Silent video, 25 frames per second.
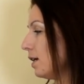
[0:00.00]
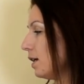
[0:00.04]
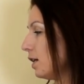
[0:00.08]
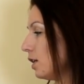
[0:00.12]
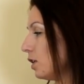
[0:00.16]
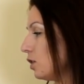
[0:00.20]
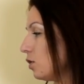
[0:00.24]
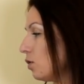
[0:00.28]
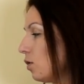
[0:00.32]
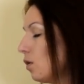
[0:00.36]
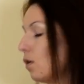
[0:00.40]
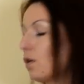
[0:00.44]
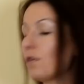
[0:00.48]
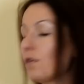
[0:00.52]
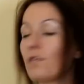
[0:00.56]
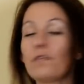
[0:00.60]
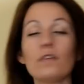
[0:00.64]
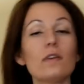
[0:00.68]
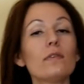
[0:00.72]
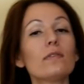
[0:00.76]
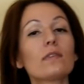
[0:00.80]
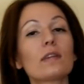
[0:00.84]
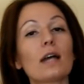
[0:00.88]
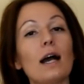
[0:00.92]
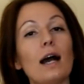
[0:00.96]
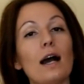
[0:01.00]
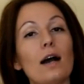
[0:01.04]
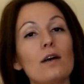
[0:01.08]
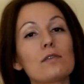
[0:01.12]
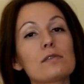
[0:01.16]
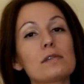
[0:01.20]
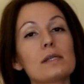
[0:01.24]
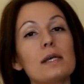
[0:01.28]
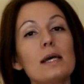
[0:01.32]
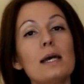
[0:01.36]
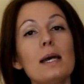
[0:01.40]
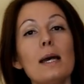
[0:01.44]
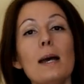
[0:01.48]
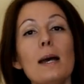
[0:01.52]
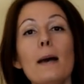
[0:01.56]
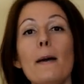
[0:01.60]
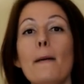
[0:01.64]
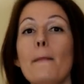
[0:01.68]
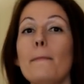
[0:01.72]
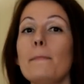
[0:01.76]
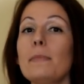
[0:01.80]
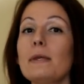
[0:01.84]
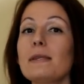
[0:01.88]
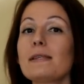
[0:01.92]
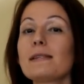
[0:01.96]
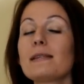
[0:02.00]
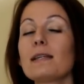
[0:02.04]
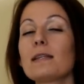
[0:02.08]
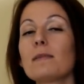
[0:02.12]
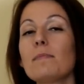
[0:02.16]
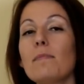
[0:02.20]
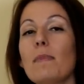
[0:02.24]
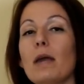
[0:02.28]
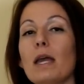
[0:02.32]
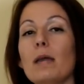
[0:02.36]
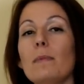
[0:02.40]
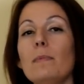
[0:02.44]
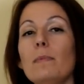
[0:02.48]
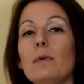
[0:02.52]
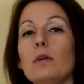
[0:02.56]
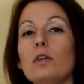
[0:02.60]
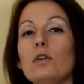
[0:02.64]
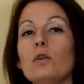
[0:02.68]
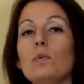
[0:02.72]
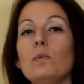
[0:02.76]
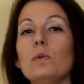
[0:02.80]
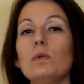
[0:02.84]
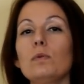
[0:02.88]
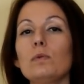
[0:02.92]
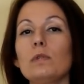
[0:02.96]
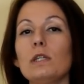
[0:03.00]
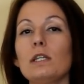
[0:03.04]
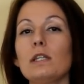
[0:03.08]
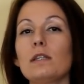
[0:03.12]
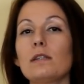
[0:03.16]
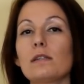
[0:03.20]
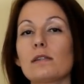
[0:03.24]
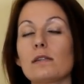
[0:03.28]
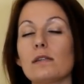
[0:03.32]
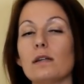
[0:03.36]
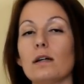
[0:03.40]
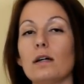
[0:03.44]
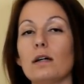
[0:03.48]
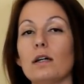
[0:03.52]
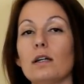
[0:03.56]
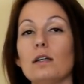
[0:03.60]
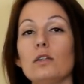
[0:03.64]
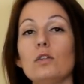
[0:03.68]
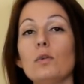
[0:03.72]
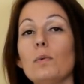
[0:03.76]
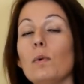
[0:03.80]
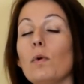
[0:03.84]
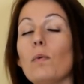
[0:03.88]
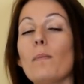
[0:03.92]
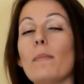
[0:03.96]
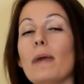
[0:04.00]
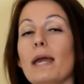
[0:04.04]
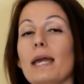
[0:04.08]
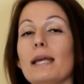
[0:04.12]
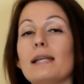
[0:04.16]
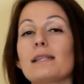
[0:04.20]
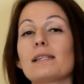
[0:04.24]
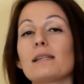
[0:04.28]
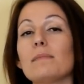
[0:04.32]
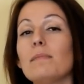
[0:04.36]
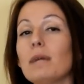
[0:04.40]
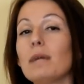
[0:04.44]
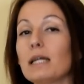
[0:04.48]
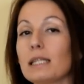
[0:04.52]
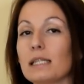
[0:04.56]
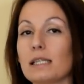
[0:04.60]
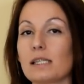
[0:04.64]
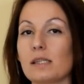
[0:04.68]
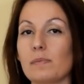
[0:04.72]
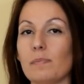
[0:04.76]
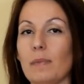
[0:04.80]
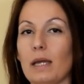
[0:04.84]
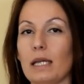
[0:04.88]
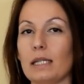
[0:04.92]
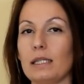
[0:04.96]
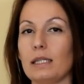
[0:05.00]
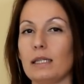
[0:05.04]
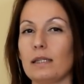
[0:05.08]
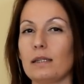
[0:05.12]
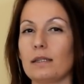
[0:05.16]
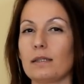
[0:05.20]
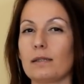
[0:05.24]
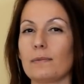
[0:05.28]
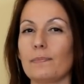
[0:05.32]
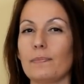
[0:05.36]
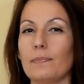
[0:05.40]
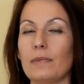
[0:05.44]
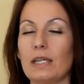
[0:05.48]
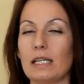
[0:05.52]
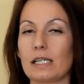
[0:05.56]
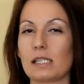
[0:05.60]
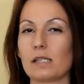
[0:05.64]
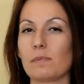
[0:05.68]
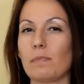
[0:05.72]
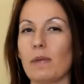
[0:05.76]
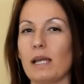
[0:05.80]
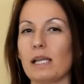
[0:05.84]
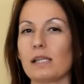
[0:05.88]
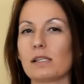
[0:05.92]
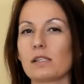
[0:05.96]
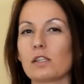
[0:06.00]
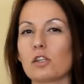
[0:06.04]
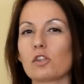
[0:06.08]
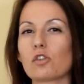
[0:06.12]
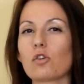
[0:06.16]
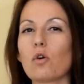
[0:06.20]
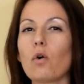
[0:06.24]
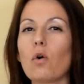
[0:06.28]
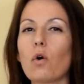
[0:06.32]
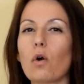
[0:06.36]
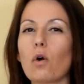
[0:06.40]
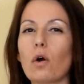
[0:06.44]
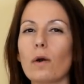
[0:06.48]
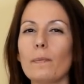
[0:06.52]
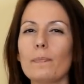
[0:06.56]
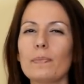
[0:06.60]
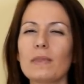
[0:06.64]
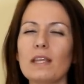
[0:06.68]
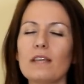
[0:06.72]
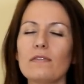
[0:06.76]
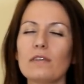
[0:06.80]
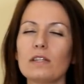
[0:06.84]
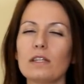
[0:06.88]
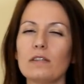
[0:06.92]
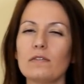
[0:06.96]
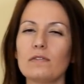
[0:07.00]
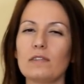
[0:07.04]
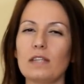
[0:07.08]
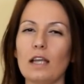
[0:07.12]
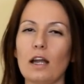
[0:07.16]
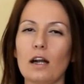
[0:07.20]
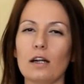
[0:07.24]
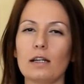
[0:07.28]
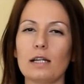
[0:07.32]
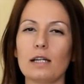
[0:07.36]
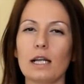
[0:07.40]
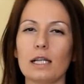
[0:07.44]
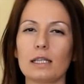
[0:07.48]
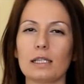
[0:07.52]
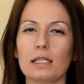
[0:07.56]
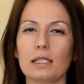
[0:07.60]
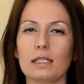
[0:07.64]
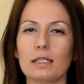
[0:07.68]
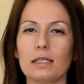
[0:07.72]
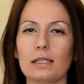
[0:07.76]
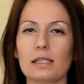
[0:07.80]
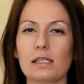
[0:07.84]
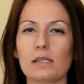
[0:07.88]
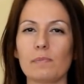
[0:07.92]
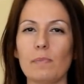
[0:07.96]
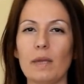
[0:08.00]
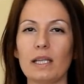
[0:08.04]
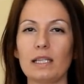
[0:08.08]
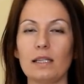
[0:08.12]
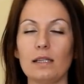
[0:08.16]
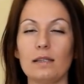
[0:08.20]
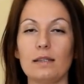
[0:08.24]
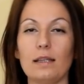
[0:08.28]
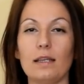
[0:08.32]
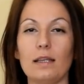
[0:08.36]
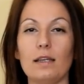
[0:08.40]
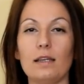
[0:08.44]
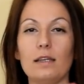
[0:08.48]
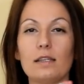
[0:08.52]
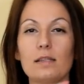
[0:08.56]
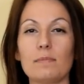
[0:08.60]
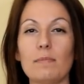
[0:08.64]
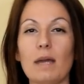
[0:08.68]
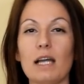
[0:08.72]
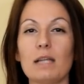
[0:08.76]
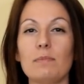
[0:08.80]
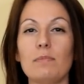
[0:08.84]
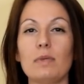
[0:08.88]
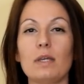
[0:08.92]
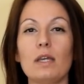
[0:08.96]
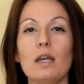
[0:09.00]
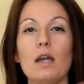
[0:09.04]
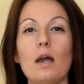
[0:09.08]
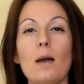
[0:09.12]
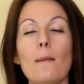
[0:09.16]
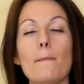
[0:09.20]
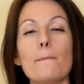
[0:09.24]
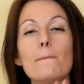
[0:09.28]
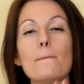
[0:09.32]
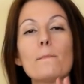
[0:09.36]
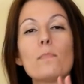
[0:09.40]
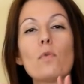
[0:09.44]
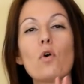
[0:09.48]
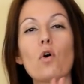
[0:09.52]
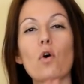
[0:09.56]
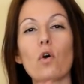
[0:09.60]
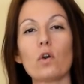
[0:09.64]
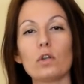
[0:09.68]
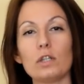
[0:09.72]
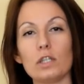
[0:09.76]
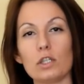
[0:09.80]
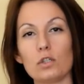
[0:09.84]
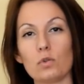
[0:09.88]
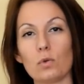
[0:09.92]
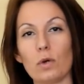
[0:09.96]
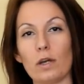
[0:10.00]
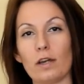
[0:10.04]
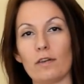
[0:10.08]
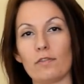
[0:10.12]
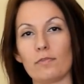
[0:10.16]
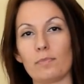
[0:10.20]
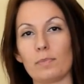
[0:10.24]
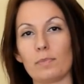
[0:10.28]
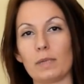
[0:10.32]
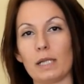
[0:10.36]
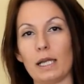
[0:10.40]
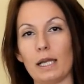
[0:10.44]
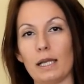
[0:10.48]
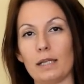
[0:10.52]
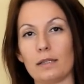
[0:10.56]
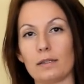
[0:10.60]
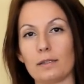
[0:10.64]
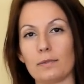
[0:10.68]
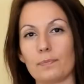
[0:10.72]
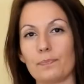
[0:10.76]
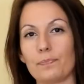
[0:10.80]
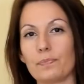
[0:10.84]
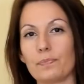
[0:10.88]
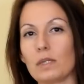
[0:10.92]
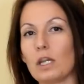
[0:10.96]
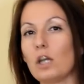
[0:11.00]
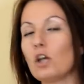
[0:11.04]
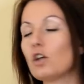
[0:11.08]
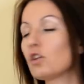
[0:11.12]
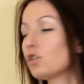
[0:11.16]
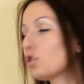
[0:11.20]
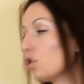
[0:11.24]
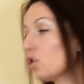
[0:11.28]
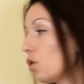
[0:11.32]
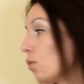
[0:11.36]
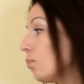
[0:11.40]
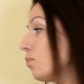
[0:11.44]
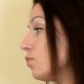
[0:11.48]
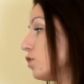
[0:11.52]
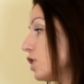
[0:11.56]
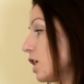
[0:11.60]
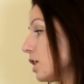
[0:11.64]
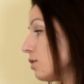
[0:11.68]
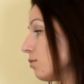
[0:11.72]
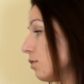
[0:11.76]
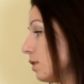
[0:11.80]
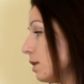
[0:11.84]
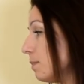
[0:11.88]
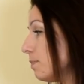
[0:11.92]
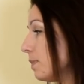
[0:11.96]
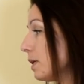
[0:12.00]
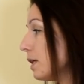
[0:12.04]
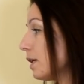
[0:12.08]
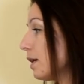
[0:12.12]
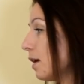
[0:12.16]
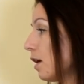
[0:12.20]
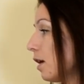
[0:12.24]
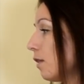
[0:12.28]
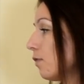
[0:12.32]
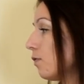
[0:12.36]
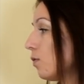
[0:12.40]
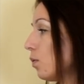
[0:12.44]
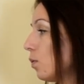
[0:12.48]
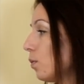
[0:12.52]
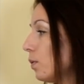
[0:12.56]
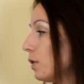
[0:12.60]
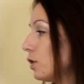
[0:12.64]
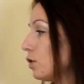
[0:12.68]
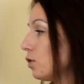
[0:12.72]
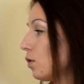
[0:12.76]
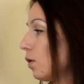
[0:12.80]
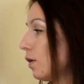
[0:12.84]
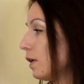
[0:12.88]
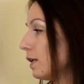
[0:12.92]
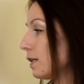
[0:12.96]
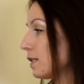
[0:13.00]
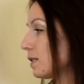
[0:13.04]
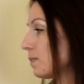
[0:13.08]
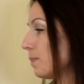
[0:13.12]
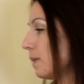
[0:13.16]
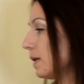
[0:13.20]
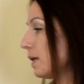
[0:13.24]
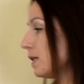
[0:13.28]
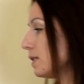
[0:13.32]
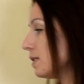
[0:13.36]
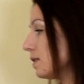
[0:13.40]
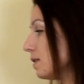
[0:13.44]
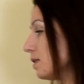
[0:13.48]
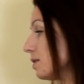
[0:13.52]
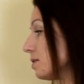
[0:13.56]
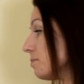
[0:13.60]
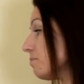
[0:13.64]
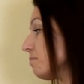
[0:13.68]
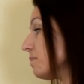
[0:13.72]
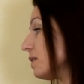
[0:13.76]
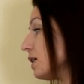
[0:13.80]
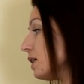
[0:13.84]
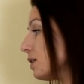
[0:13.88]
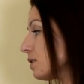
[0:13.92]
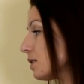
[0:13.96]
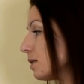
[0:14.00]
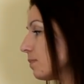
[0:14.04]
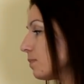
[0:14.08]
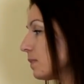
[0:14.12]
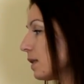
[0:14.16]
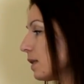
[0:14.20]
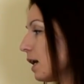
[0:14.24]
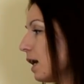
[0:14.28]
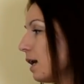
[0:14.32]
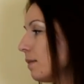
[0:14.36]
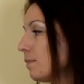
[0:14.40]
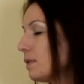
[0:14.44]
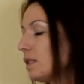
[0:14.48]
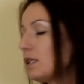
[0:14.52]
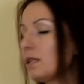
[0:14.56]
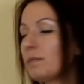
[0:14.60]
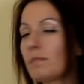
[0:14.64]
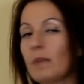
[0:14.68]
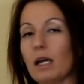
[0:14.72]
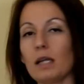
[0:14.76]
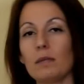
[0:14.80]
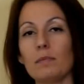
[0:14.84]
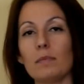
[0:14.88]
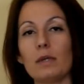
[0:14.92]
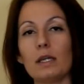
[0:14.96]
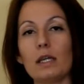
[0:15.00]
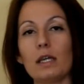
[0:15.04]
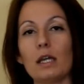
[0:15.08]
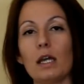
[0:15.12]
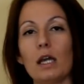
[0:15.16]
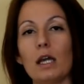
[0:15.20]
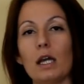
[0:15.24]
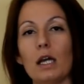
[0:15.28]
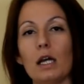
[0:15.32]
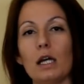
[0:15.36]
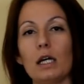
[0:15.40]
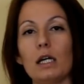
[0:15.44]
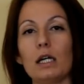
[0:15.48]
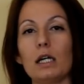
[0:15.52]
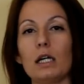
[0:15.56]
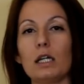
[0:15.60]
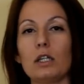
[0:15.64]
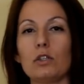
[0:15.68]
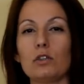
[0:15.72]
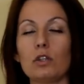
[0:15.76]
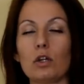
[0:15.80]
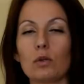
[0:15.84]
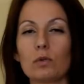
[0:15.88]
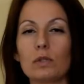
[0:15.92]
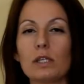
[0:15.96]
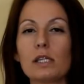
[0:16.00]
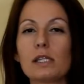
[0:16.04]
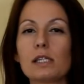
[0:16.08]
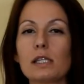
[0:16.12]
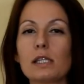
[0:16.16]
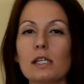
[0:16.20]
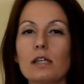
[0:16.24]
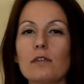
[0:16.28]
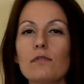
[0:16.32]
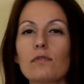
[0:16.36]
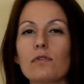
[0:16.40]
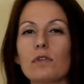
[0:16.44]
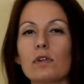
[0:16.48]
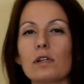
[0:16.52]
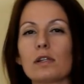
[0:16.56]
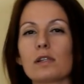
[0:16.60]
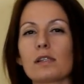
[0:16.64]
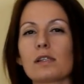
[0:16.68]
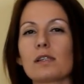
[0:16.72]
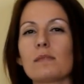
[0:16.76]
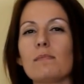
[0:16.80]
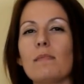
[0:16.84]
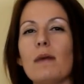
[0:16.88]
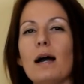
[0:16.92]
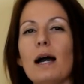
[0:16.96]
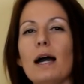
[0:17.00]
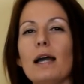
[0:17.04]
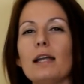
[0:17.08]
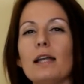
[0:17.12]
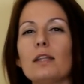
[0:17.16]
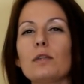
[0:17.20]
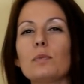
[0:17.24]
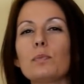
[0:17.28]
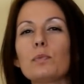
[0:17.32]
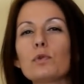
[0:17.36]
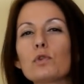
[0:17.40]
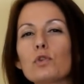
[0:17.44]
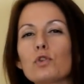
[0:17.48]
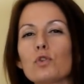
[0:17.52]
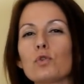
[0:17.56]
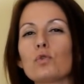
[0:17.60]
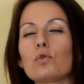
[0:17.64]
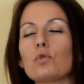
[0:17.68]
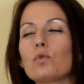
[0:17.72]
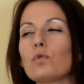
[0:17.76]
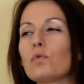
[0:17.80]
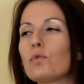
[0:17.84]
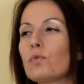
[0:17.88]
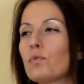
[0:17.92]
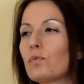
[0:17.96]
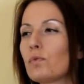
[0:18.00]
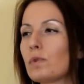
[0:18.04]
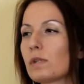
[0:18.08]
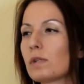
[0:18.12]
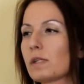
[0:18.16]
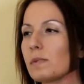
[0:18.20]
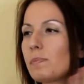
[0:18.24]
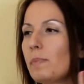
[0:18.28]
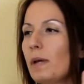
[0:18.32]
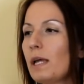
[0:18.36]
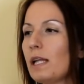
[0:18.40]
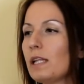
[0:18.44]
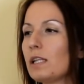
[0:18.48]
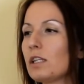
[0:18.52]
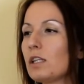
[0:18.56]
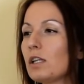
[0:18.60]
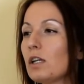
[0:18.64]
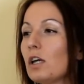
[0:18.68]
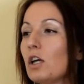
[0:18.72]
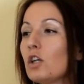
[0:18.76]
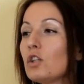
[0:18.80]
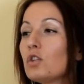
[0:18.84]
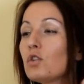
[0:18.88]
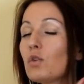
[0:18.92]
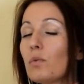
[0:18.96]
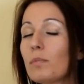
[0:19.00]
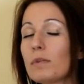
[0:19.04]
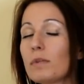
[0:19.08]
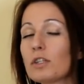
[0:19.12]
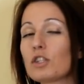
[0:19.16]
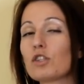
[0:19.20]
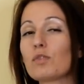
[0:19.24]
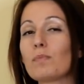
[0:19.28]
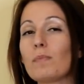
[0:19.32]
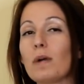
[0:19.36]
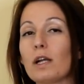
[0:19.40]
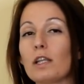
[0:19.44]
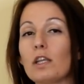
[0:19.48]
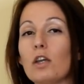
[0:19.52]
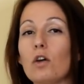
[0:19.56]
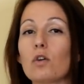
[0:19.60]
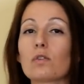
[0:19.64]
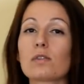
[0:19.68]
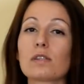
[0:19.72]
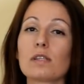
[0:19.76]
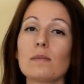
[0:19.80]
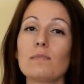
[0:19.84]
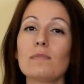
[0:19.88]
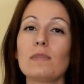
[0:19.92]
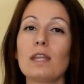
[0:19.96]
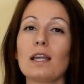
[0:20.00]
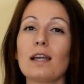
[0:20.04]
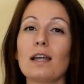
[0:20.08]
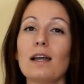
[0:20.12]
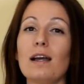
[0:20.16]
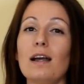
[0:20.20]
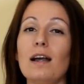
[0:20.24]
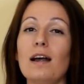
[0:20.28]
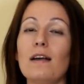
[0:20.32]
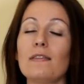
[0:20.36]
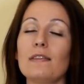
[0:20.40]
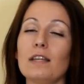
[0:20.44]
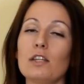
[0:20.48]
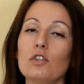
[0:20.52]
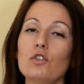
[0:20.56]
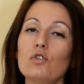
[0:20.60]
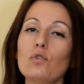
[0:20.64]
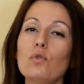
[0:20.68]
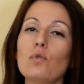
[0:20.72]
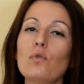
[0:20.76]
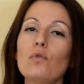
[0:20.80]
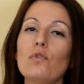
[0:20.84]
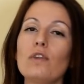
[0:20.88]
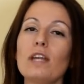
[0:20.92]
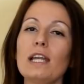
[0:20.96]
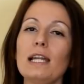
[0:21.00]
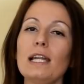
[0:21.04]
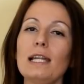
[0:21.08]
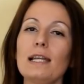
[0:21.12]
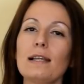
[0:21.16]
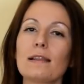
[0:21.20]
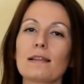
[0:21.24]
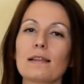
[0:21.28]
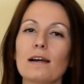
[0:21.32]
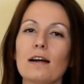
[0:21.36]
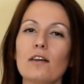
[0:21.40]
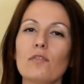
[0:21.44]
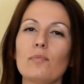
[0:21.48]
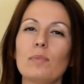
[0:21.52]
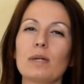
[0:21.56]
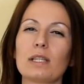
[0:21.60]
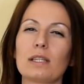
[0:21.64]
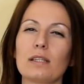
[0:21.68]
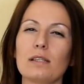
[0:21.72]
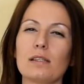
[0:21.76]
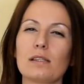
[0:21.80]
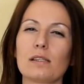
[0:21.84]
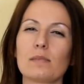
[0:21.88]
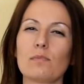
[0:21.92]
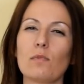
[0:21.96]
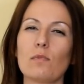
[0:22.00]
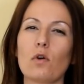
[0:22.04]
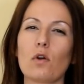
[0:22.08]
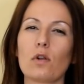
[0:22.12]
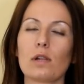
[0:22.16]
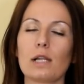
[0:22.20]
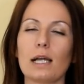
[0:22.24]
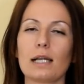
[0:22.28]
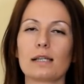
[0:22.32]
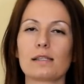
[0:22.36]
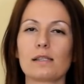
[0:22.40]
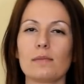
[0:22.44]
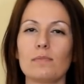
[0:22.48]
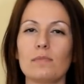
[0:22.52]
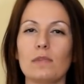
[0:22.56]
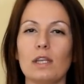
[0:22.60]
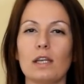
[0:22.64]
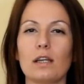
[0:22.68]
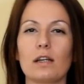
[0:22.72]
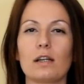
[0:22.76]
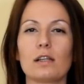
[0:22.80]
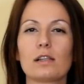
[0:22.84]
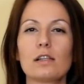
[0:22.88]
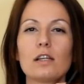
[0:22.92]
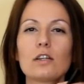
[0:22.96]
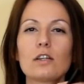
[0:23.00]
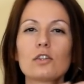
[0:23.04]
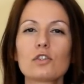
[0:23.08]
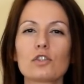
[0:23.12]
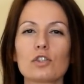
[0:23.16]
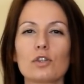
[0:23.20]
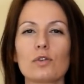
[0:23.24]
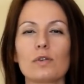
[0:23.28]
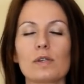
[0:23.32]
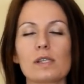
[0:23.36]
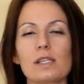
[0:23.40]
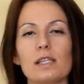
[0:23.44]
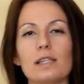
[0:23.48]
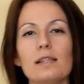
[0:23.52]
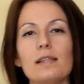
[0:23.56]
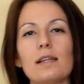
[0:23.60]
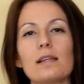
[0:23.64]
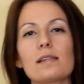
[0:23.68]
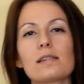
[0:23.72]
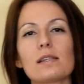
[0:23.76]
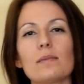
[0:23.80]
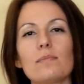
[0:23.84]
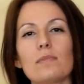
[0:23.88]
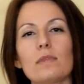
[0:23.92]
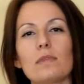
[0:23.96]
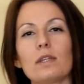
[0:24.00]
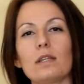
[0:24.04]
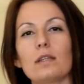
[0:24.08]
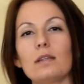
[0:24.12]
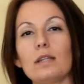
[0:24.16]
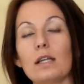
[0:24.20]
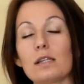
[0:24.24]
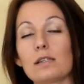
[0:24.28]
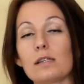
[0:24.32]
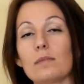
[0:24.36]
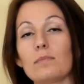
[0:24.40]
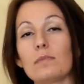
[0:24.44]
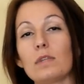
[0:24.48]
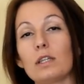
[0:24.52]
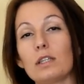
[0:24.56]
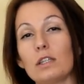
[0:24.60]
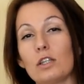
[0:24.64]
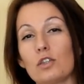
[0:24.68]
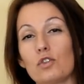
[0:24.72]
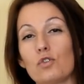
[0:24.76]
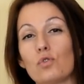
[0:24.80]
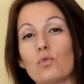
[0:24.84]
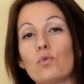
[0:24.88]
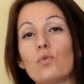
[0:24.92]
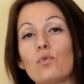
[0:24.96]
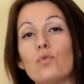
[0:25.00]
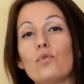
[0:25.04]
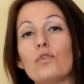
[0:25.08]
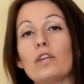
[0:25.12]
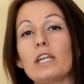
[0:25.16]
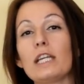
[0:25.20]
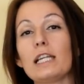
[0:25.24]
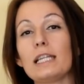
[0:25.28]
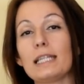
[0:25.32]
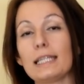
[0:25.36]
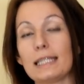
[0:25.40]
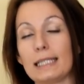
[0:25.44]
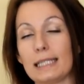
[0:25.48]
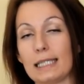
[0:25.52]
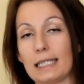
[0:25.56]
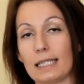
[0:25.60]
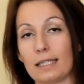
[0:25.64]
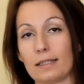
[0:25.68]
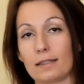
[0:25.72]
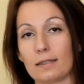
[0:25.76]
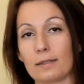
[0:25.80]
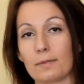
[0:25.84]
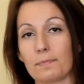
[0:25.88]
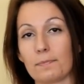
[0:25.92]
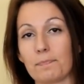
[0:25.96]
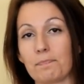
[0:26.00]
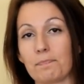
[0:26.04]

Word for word: in your fifth house means that maybe you will need uh, you will make some unexpected expenses or even if they're not unexpected it might be more than you have planned so generally be careful with your expenses sometimes it might be uh, you know this influence might push you to spend too much money on something that you really love but it's more like something luxurious and not something not something that you really need